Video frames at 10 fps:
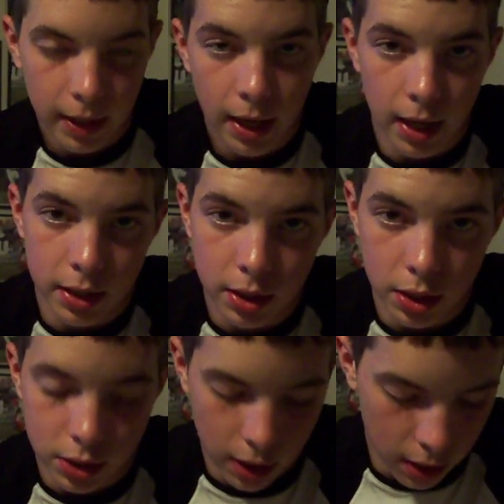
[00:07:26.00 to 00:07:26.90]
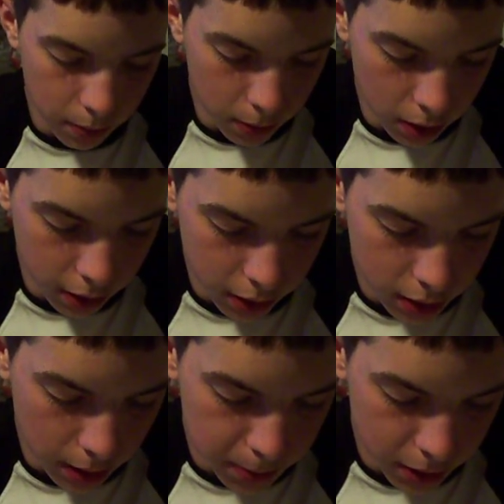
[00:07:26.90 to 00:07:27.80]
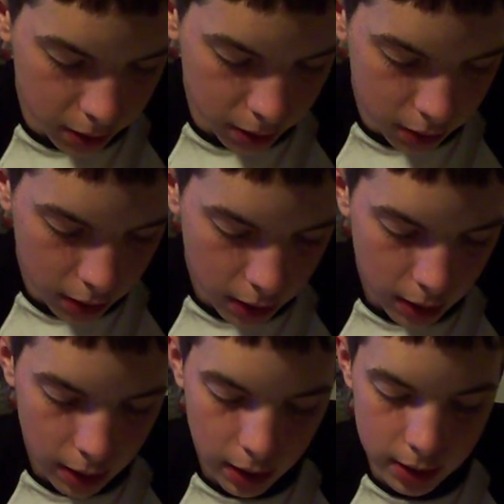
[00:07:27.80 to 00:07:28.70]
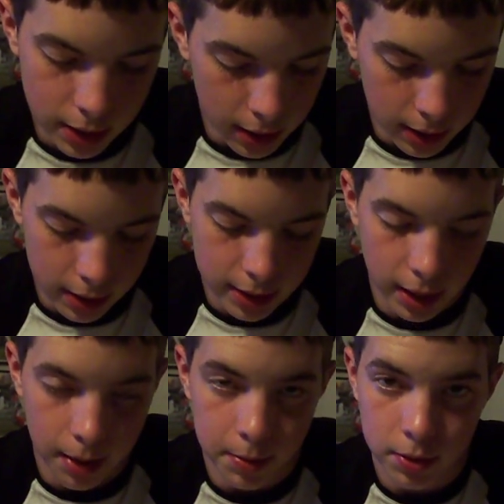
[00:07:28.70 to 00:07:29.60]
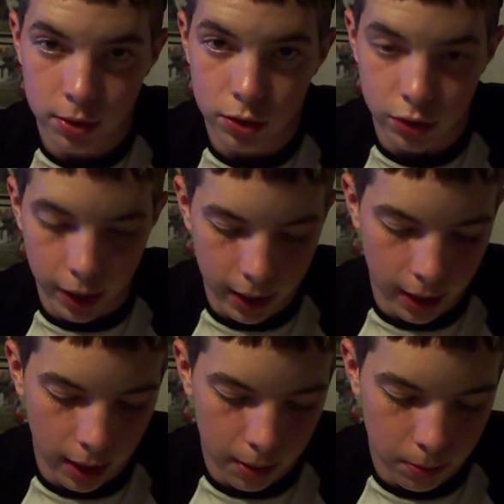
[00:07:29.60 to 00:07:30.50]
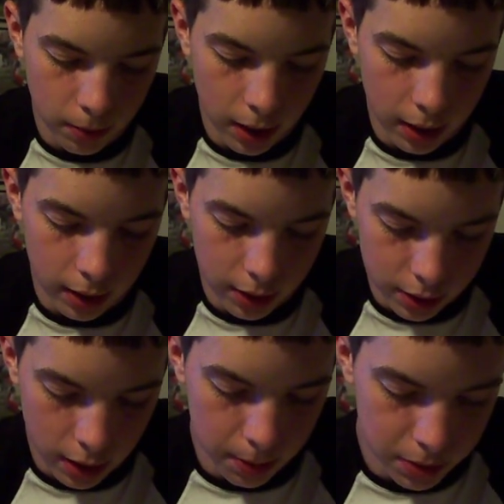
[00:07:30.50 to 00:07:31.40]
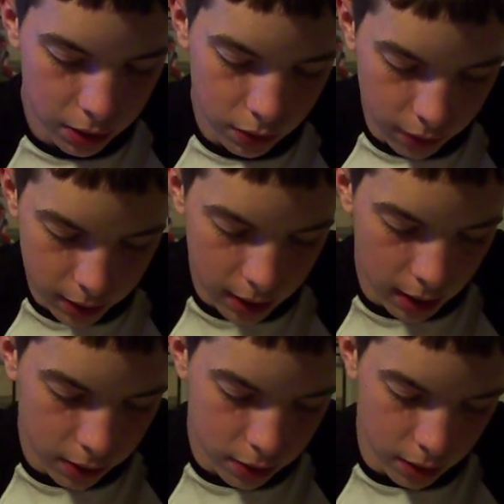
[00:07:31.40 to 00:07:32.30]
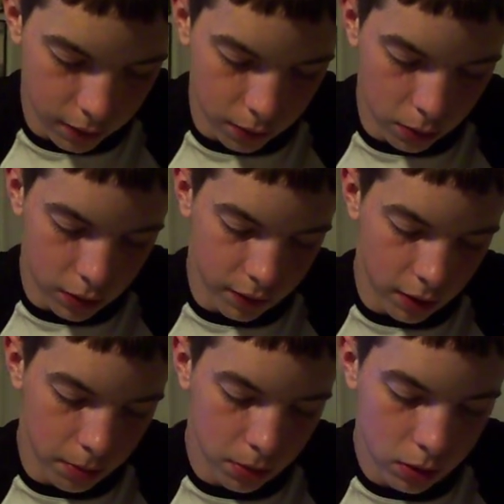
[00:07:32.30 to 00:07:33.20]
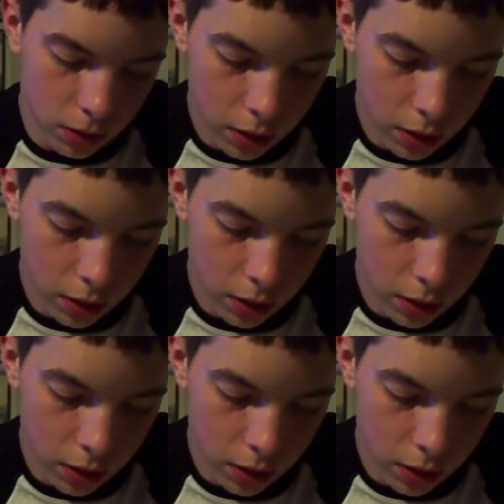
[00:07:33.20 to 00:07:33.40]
Had a touchdown and 1 interception. Asante Samuel, great game, had an interception, 3 tackles, and a forced fumble.